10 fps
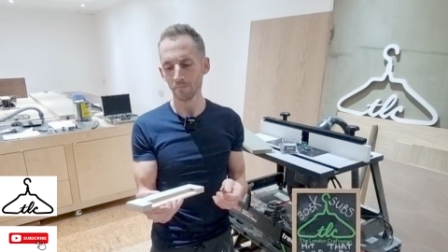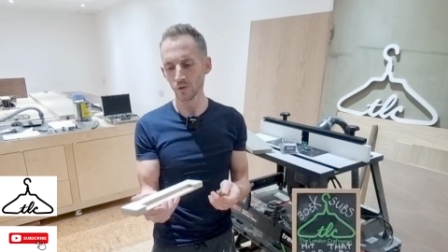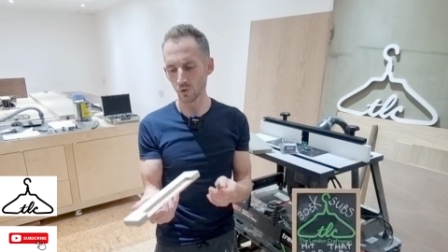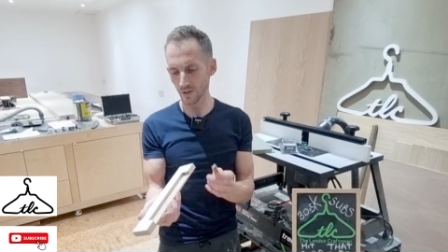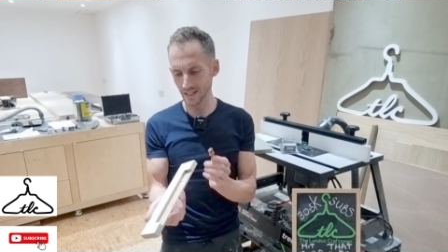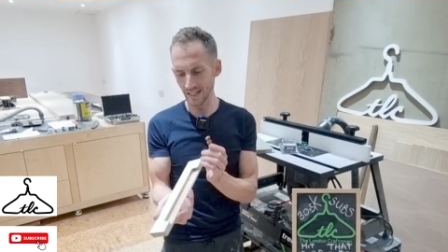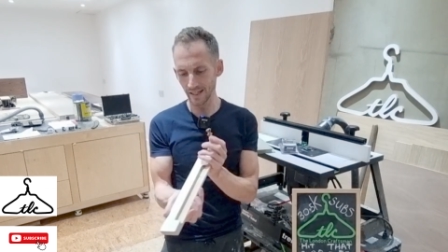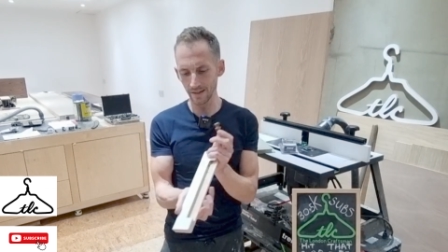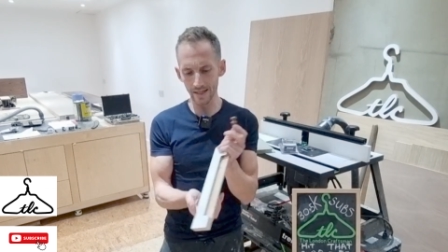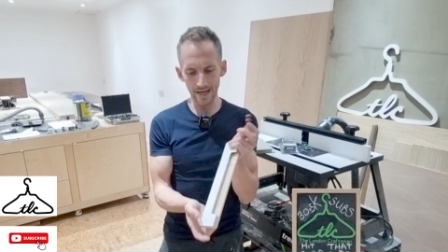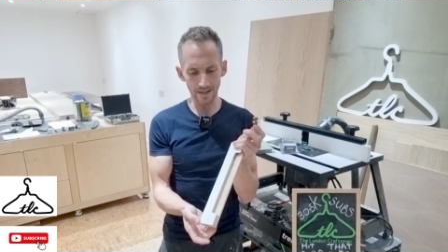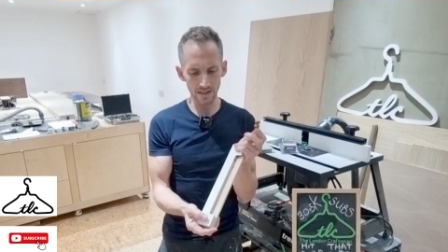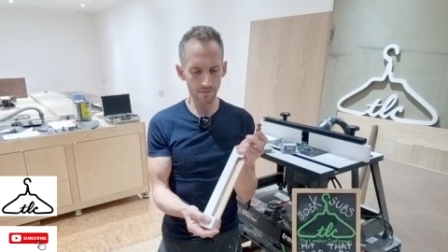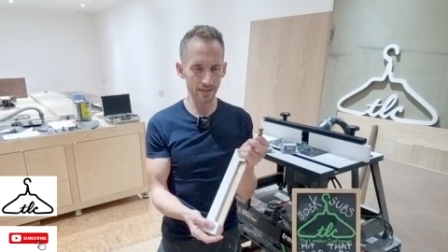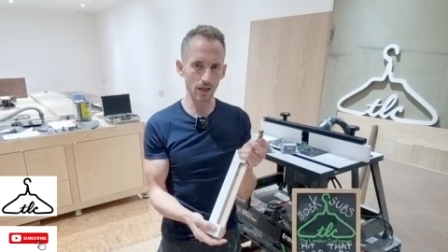You'll see
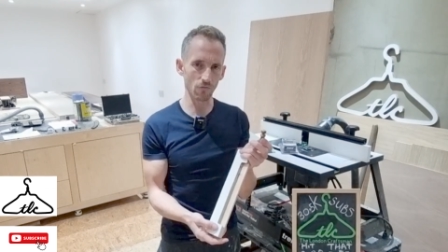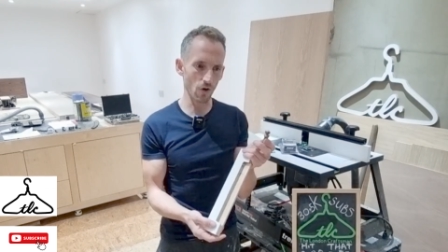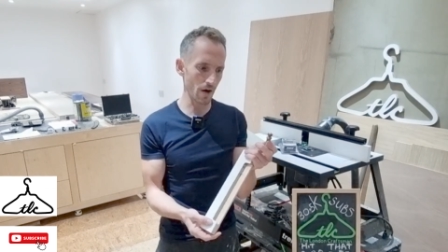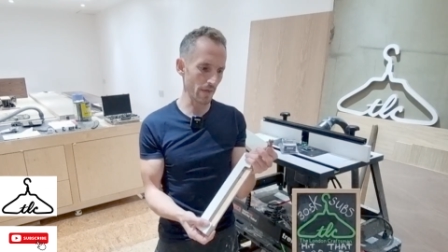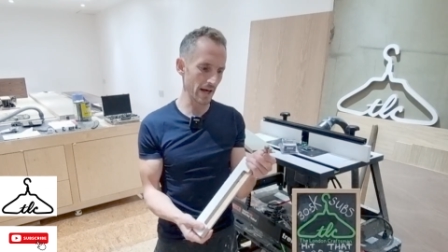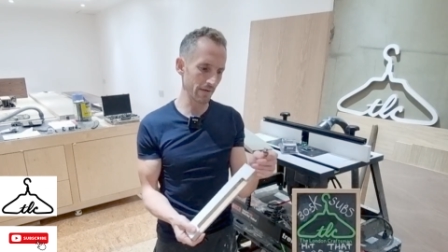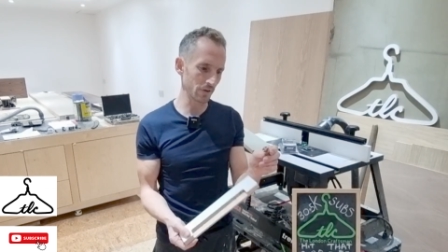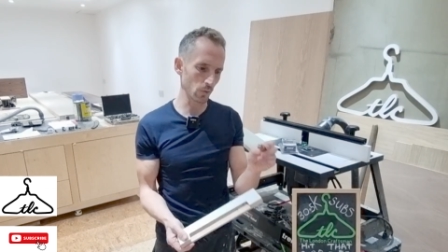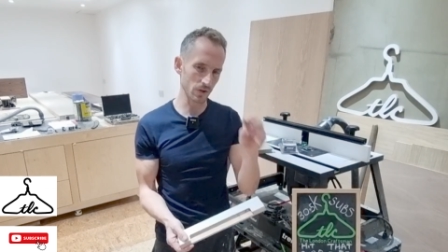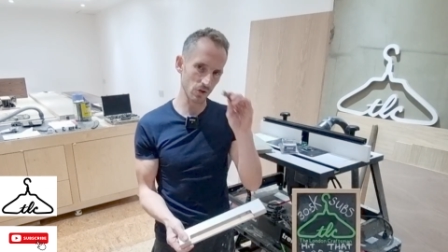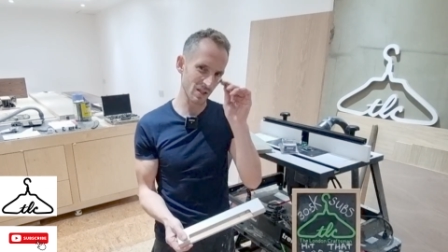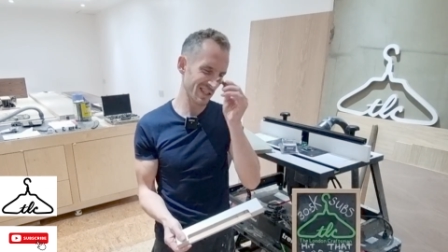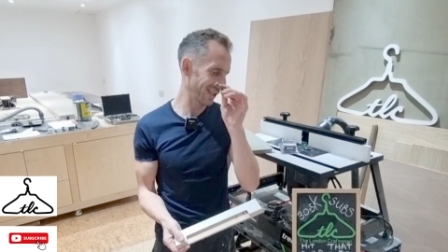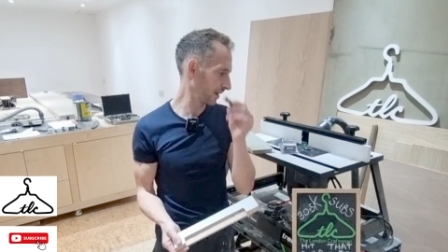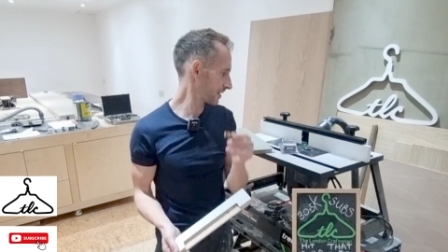that video right there if you want to just
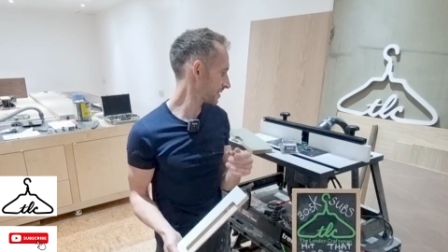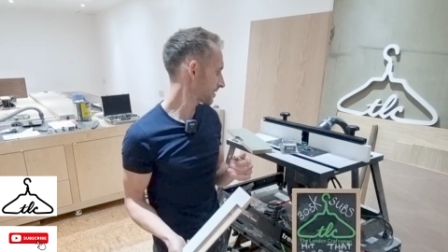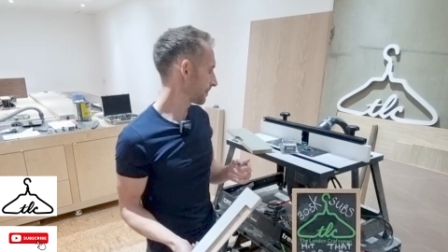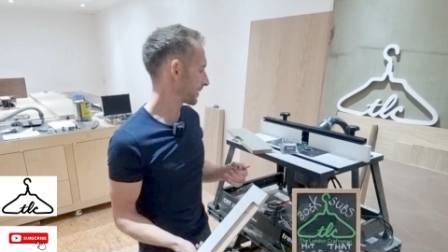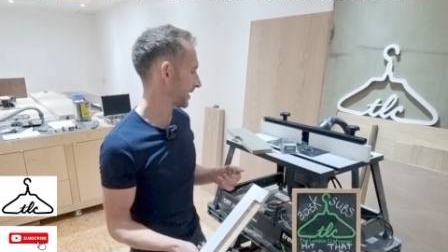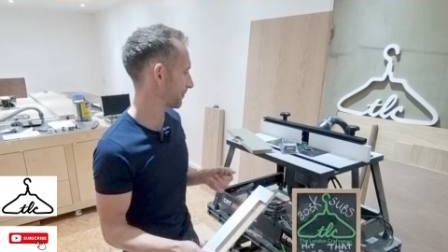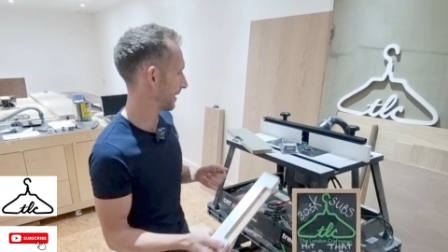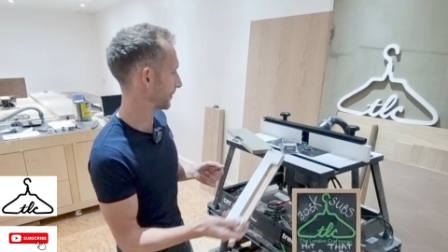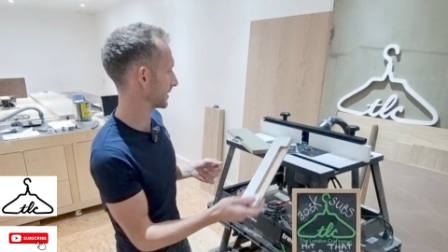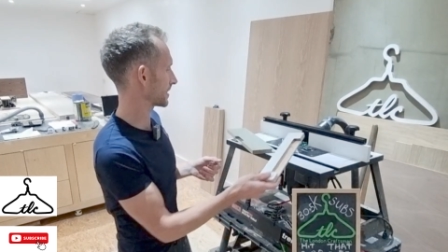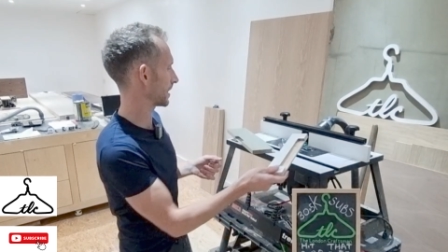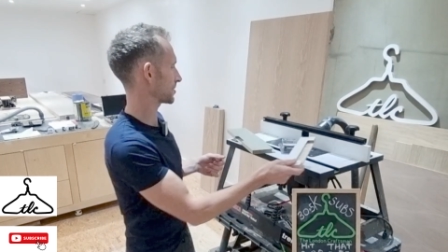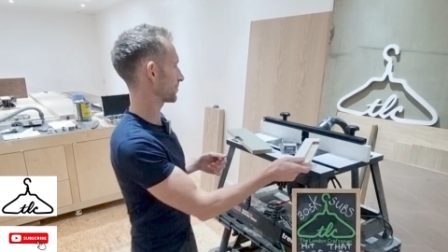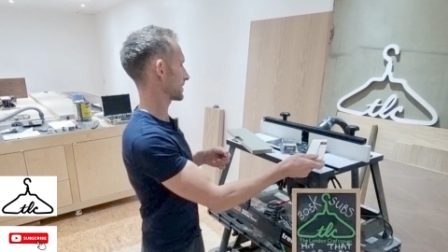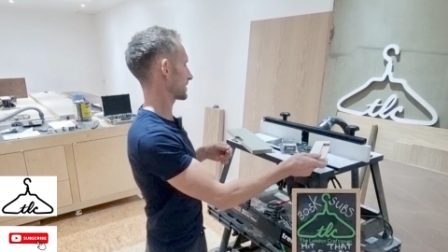see us playing around with this
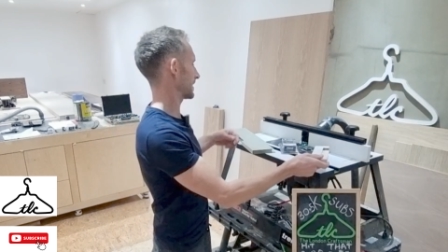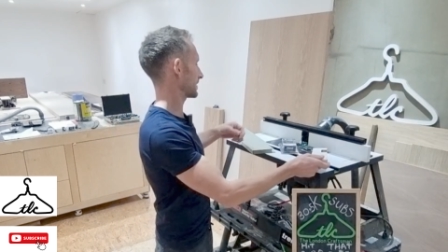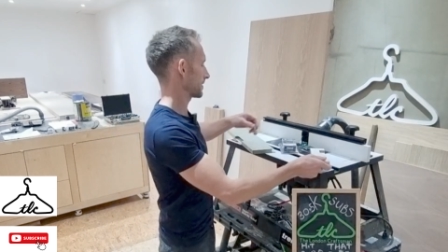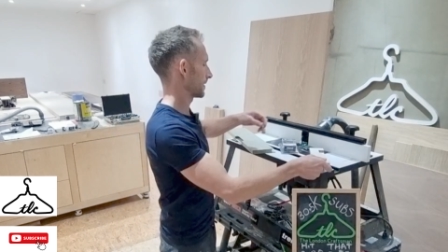cutter instead.